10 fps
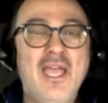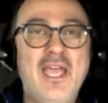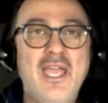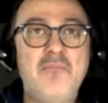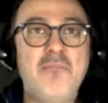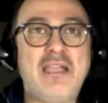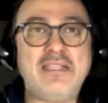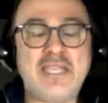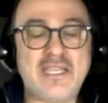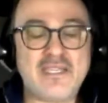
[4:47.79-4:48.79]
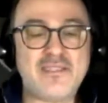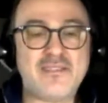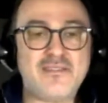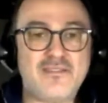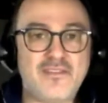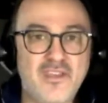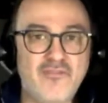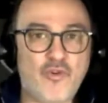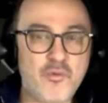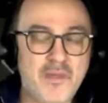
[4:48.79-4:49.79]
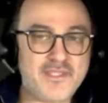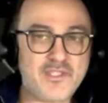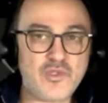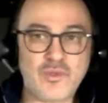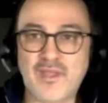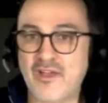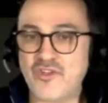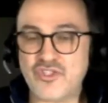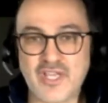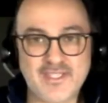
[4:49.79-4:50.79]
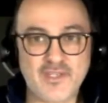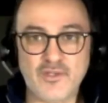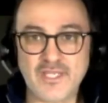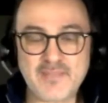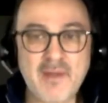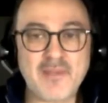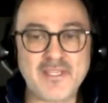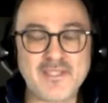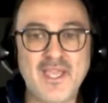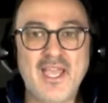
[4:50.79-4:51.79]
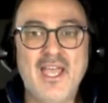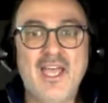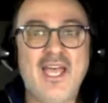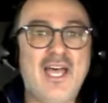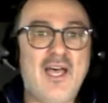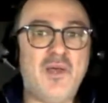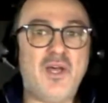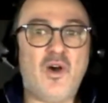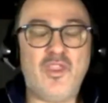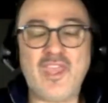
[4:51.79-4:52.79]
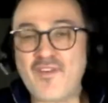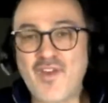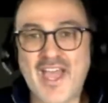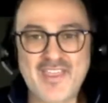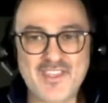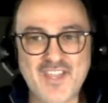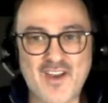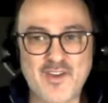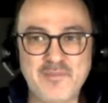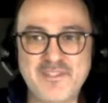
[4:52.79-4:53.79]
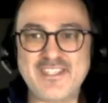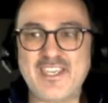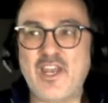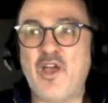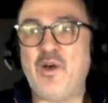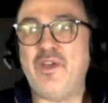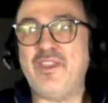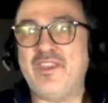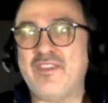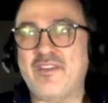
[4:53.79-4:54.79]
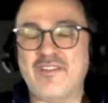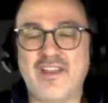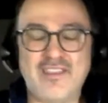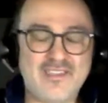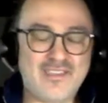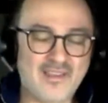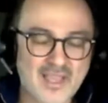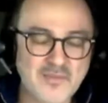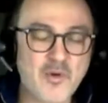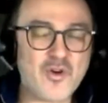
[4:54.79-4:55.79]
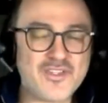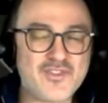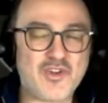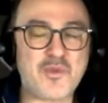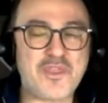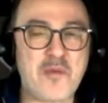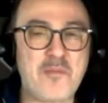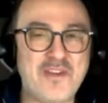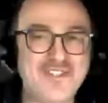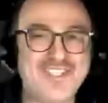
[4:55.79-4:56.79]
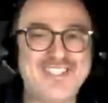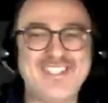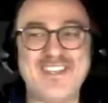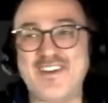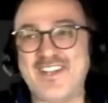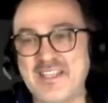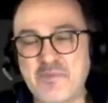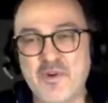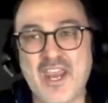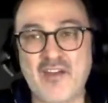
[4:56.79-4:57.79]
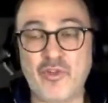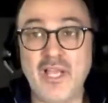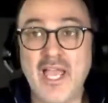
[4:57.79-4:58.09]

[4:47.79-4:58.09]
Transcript: it might take us 3-4 months to launch a single experiment. On the other hand, the startups, they're a lot more strict with their budget. They're a lot more careful.